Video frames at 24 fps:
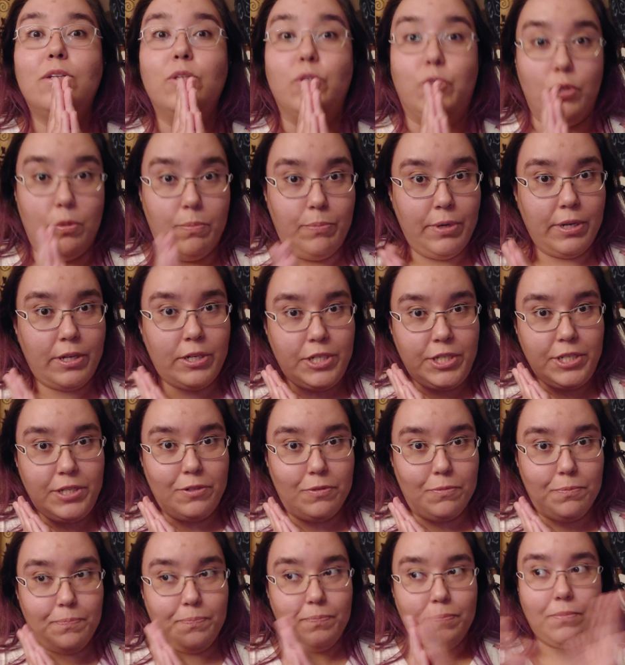do book
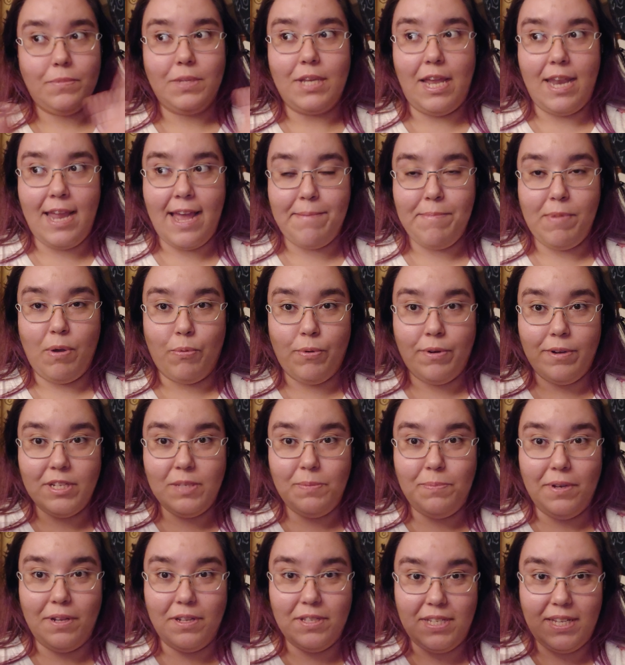two and have my
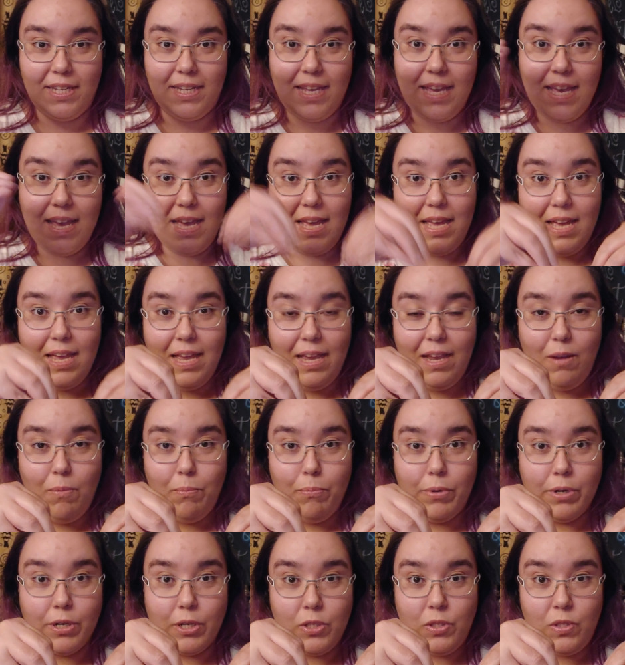world building in
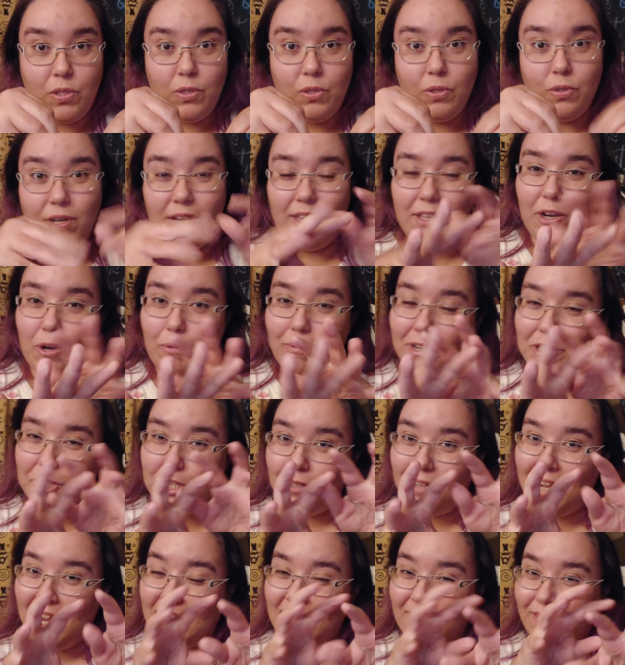book two and then
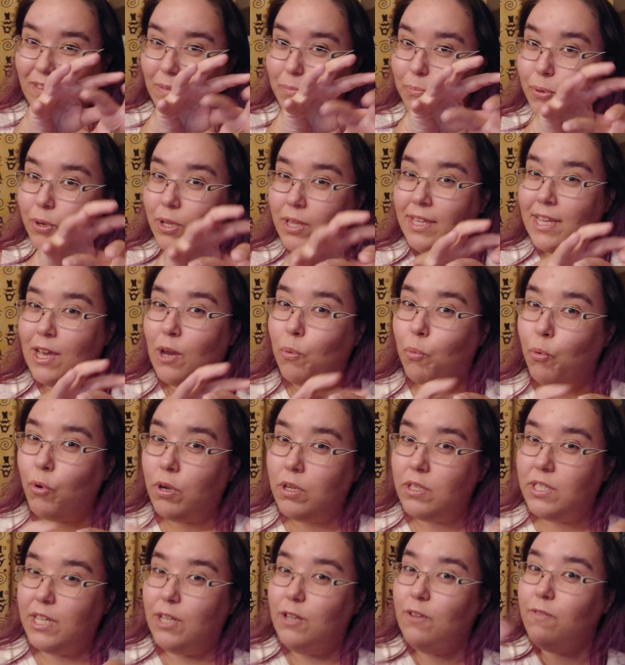retroactively put that
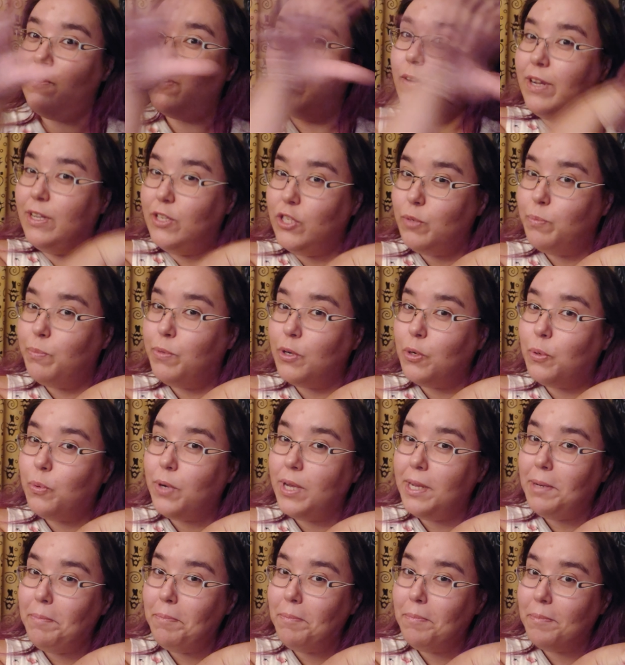world info into book
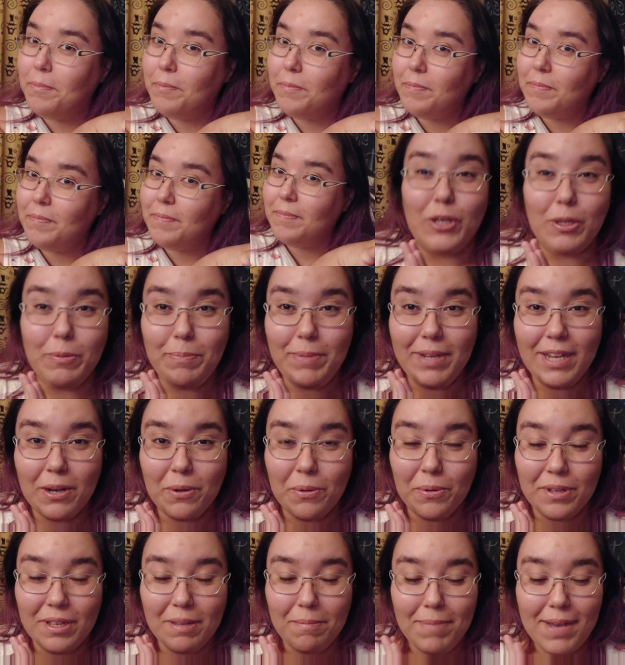one. Could be a
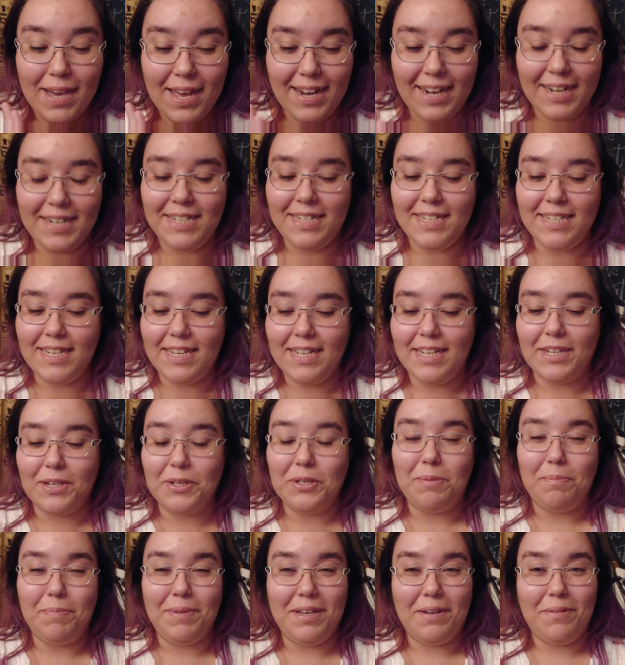really bad idea. It
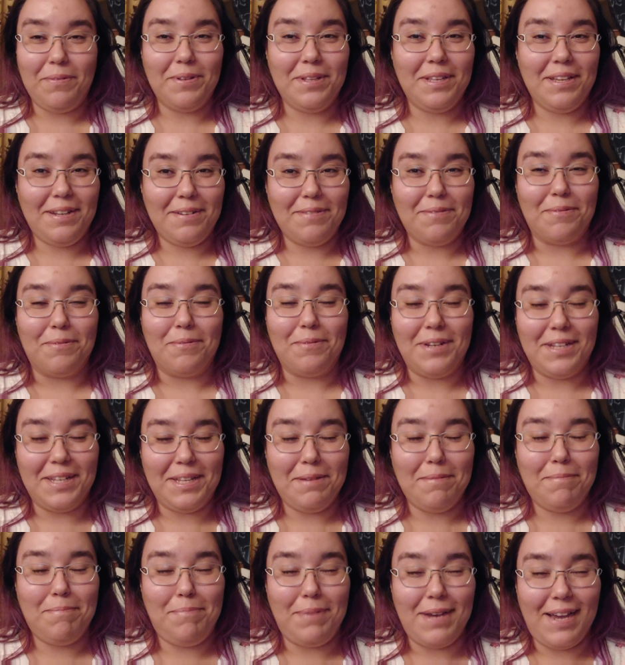could be a really,
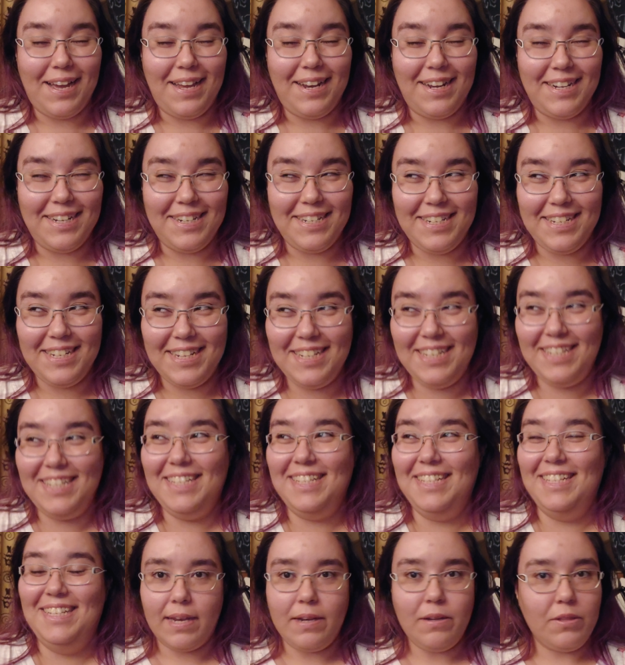really bad idea.
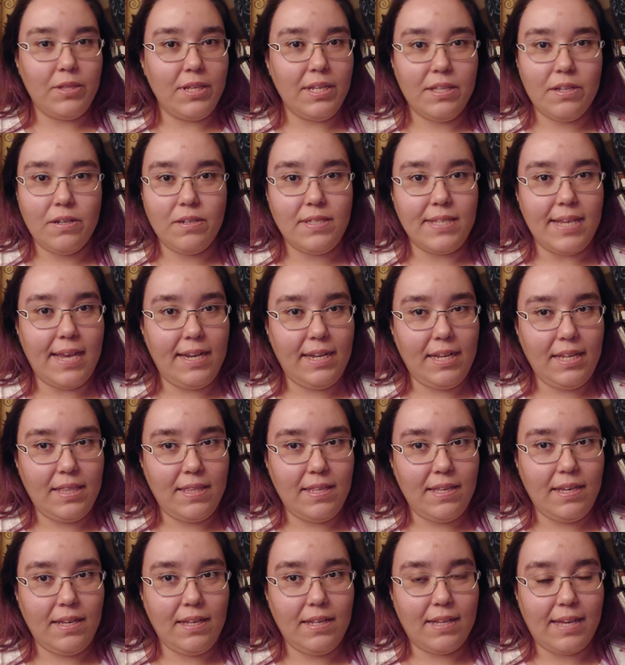I don't think there's
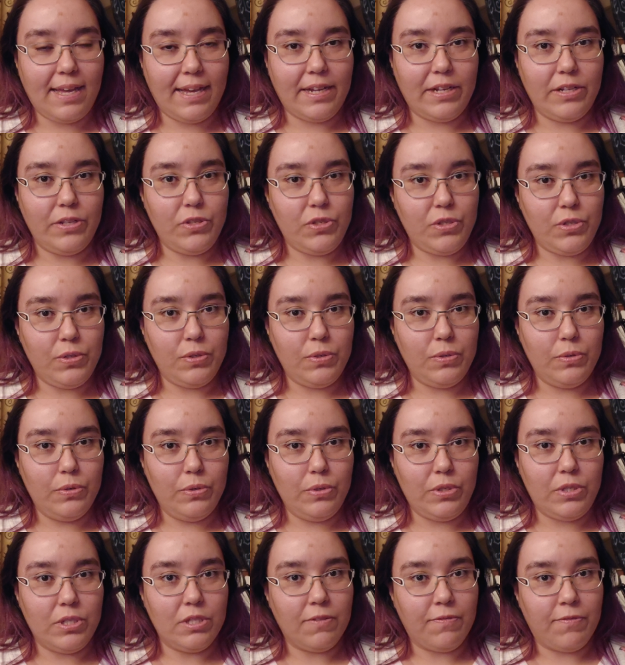anything I could
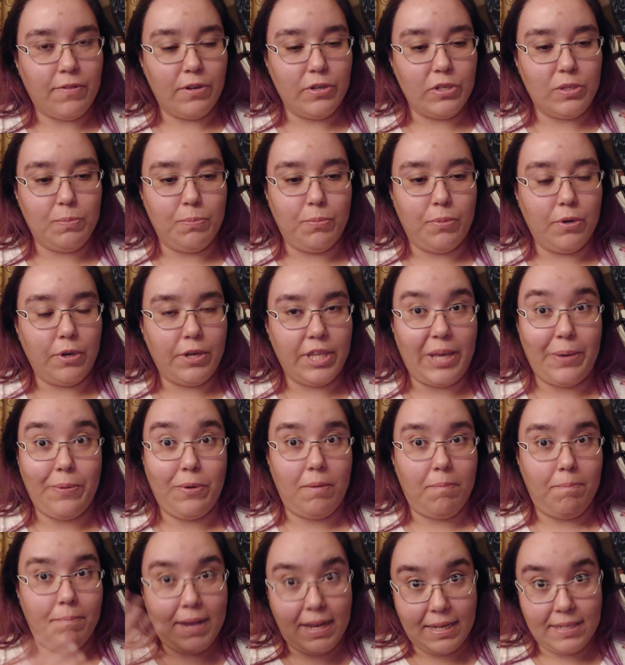do to the first book that
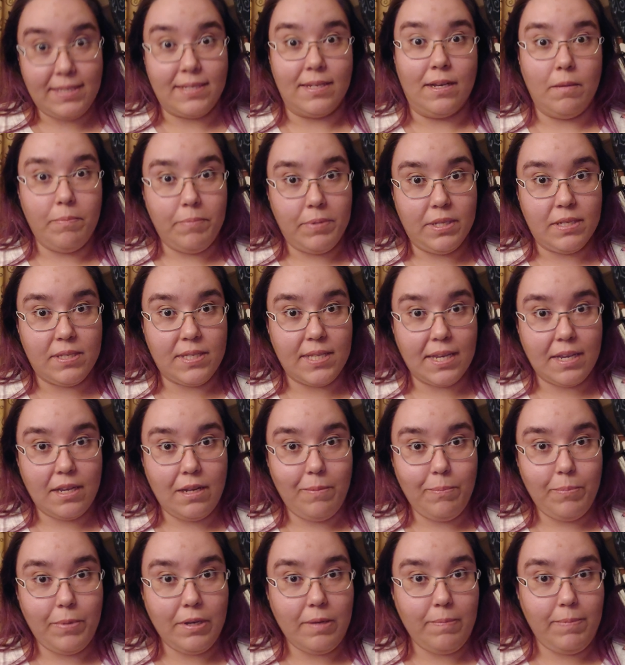would mess up the
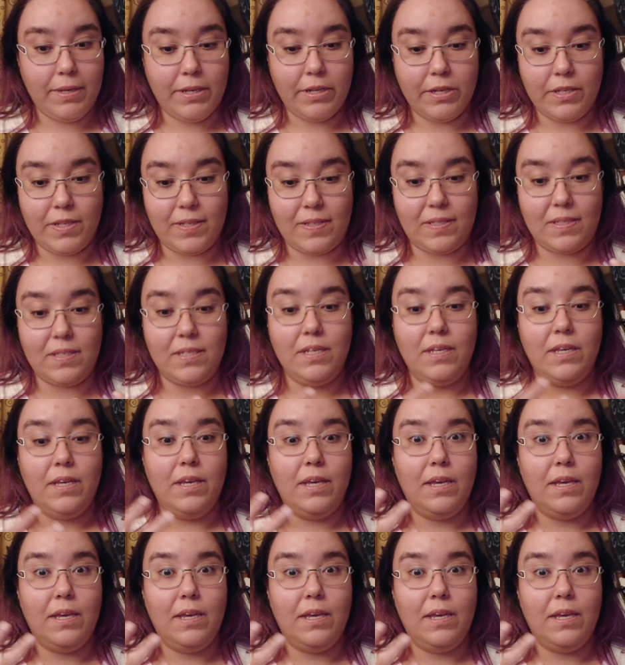second book because